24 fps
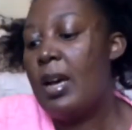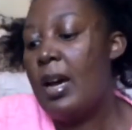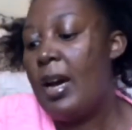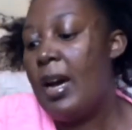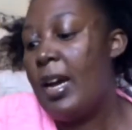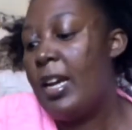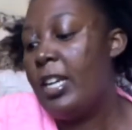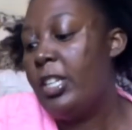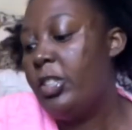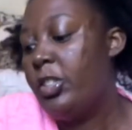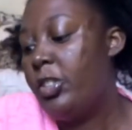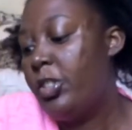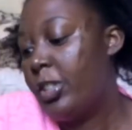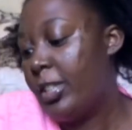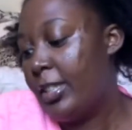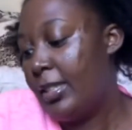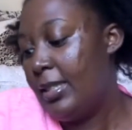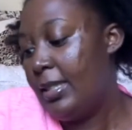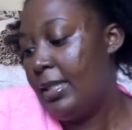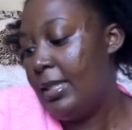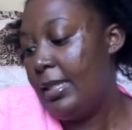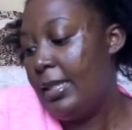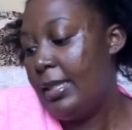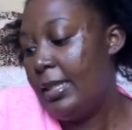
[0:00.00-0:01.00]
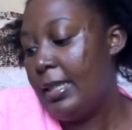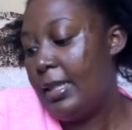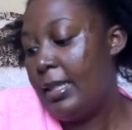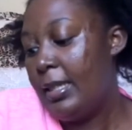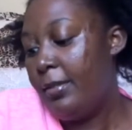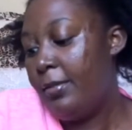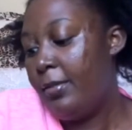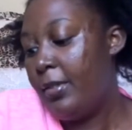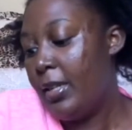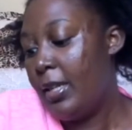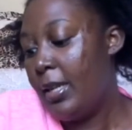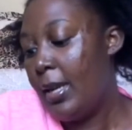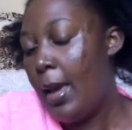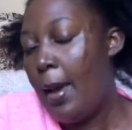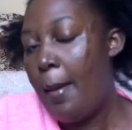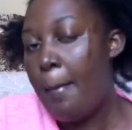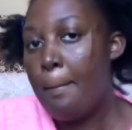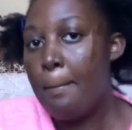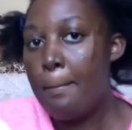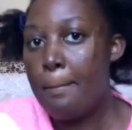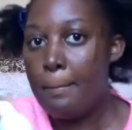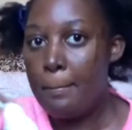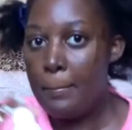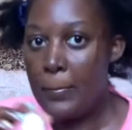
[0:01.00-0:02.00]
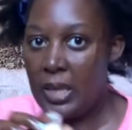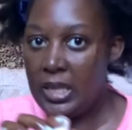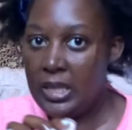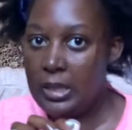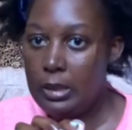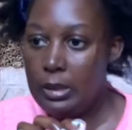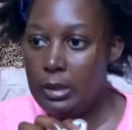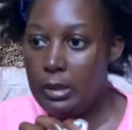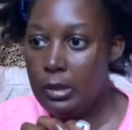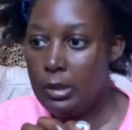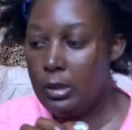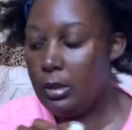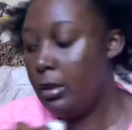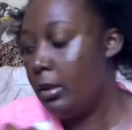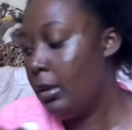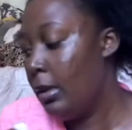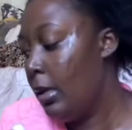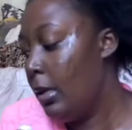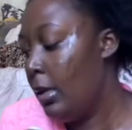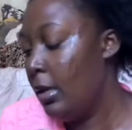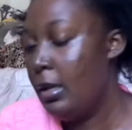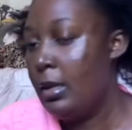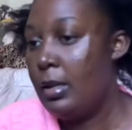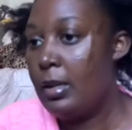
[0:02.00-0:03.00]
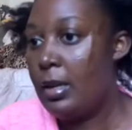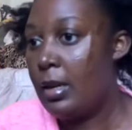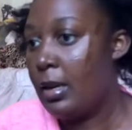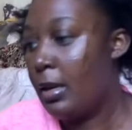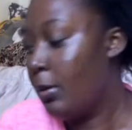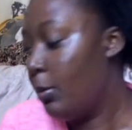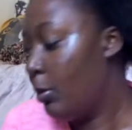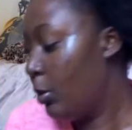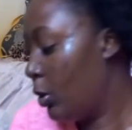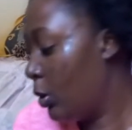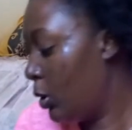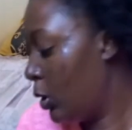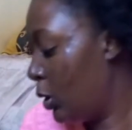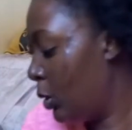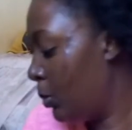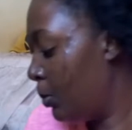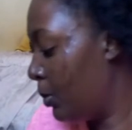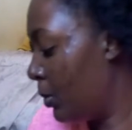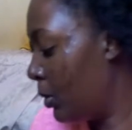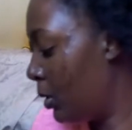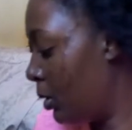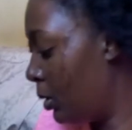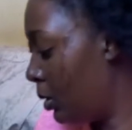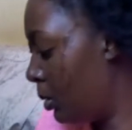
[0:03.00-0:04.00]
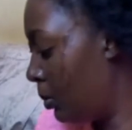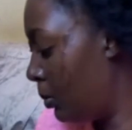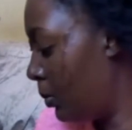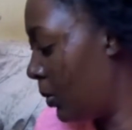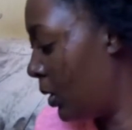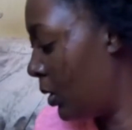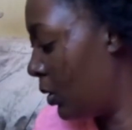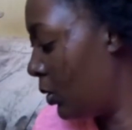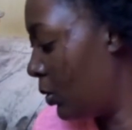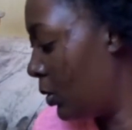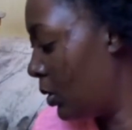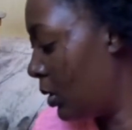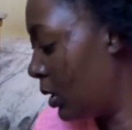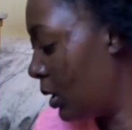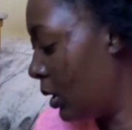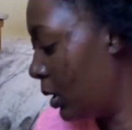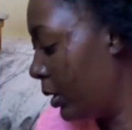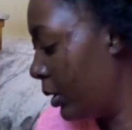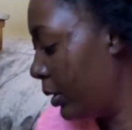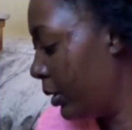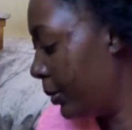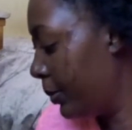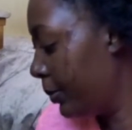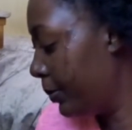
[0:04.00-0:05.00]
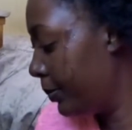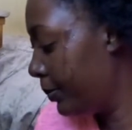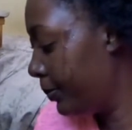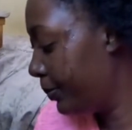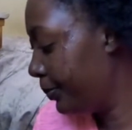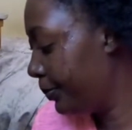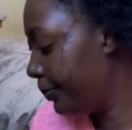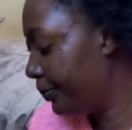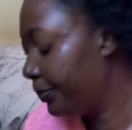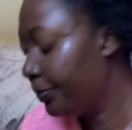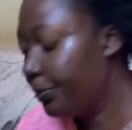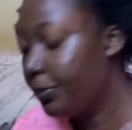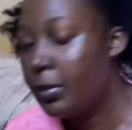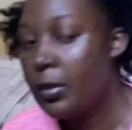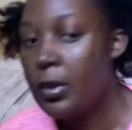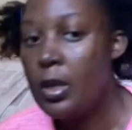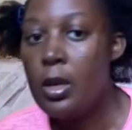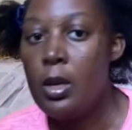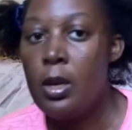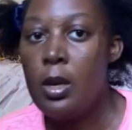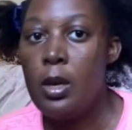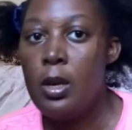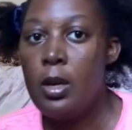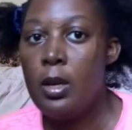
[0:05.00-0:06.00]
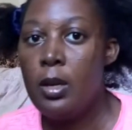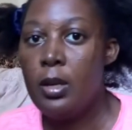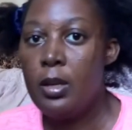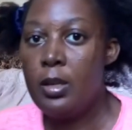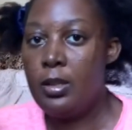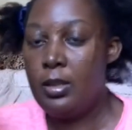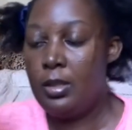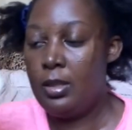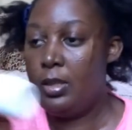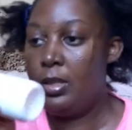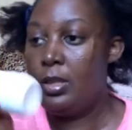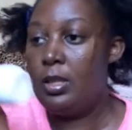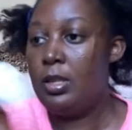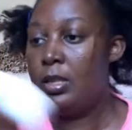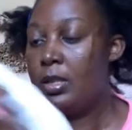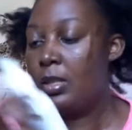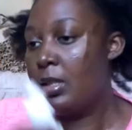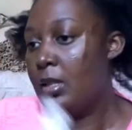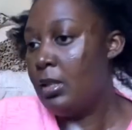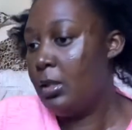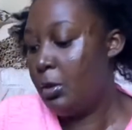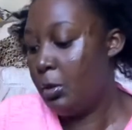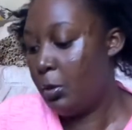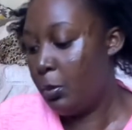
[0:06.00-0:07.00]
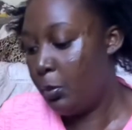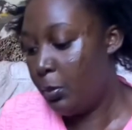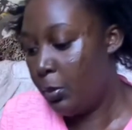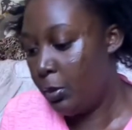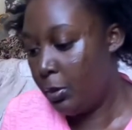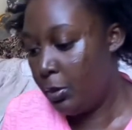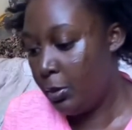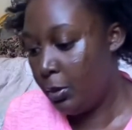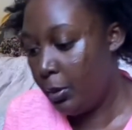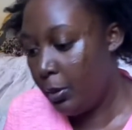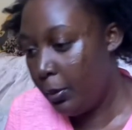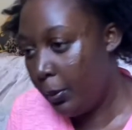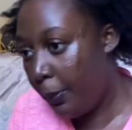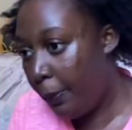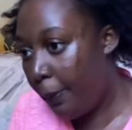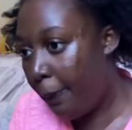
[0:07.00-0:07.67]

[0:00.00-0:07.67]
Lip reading: hydrating leave-in mist I'm going to be using. It's in this little bottle.